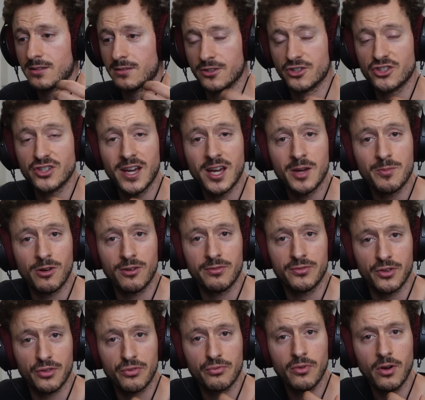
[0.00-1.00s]
shape of
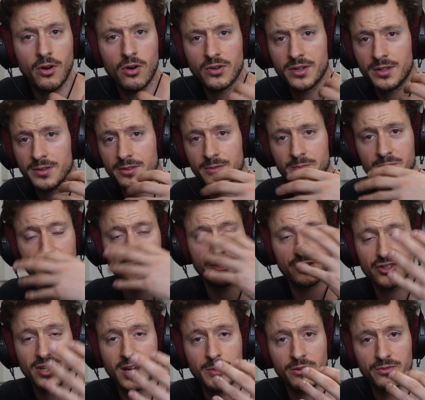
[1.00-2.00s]
the throat and the
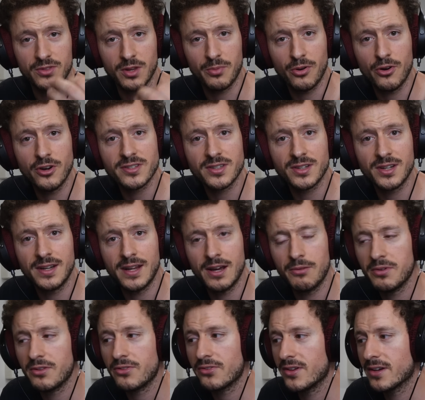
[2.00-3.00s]
shape of the person and
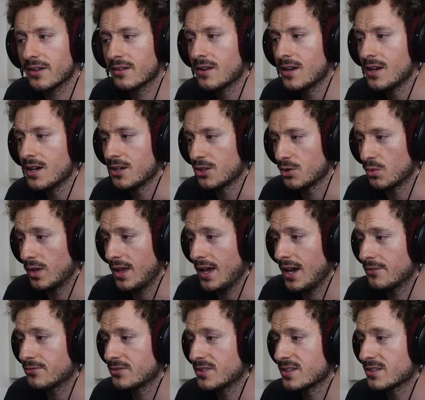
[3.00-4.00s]
everything, you will
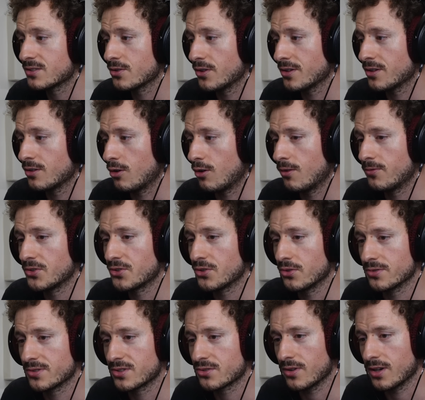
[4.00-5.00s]
have these certain
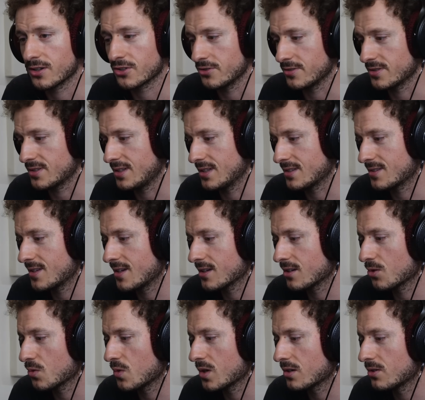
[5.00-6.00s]
overtone structures. Let's
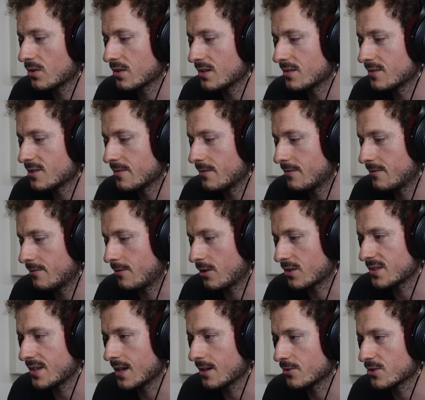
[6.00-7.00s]
take a quick look in
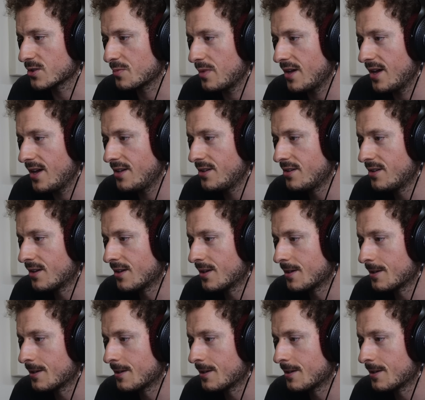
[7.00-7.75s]
Voxengo Span.